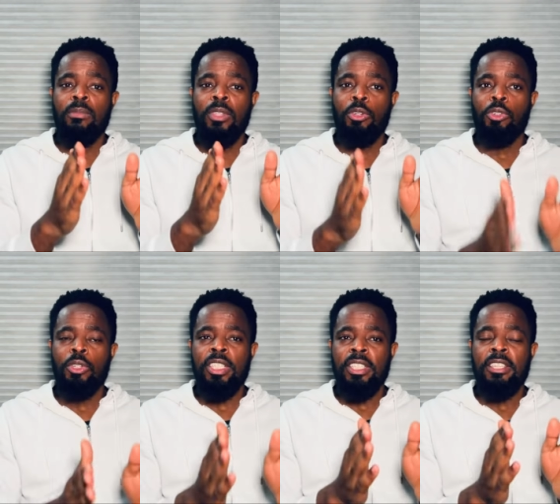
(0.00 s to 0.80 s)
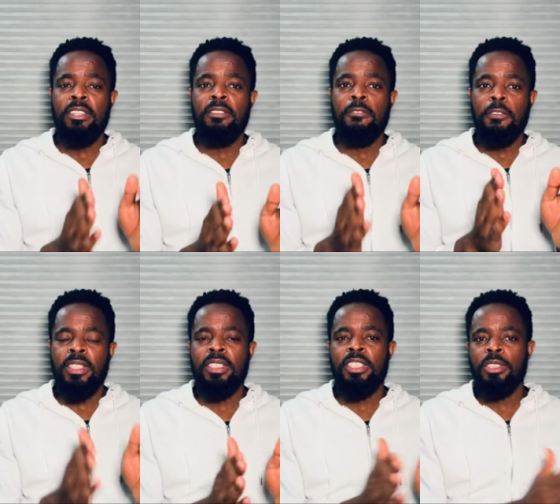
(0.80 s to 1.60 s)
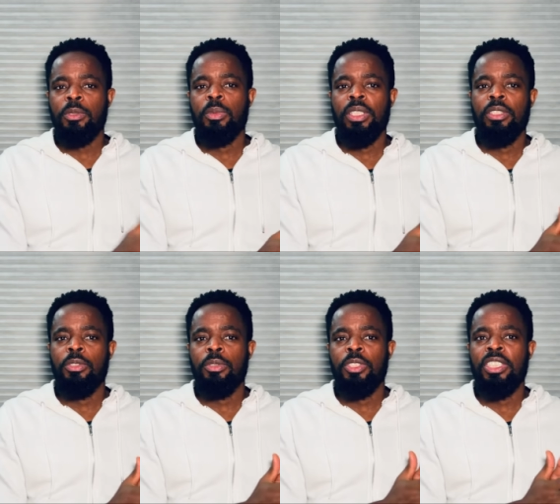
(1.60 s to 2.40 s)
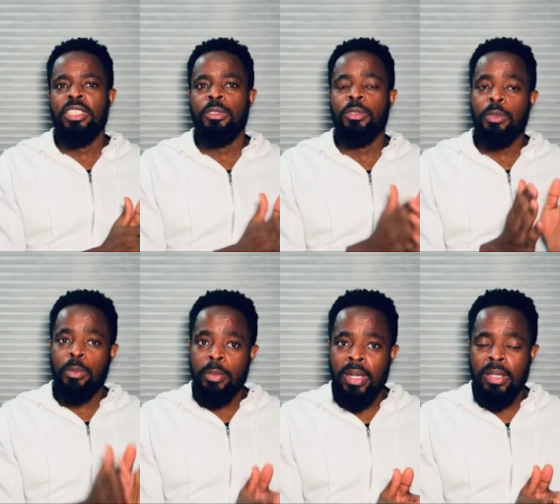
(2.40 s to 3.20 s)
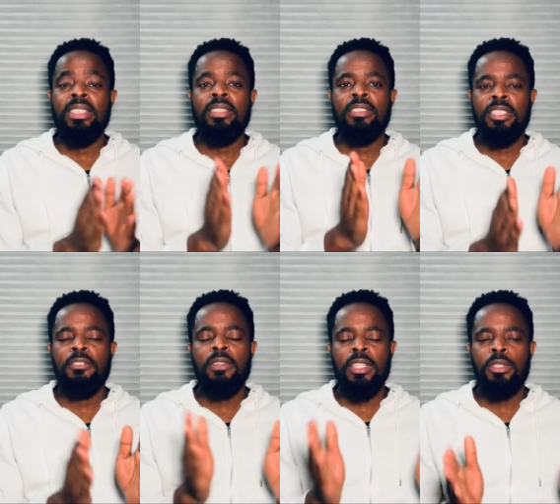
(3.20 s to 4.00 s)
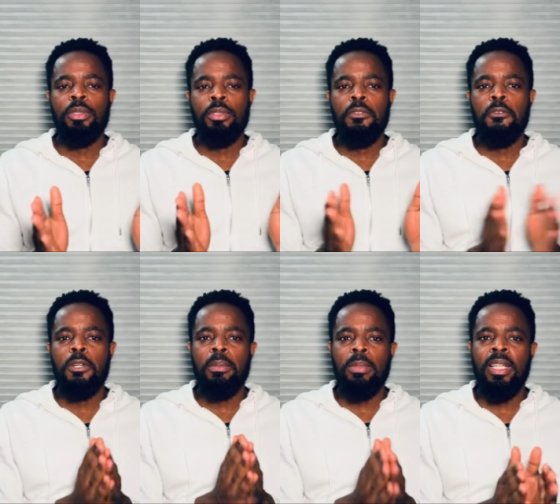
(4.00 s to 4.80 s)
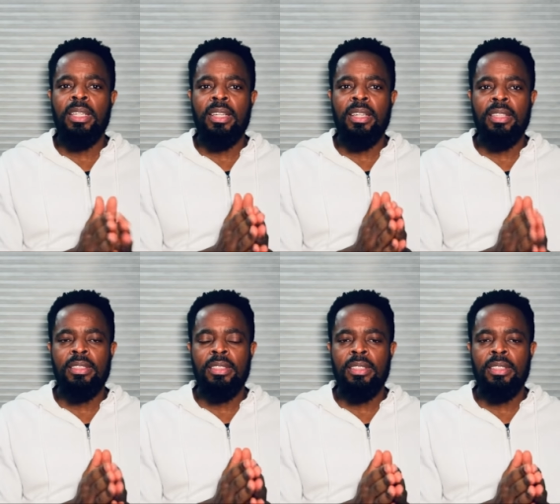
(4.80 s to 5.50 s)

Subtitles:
chronic infestation with schistosoma is a risk factor for a bladder cancer.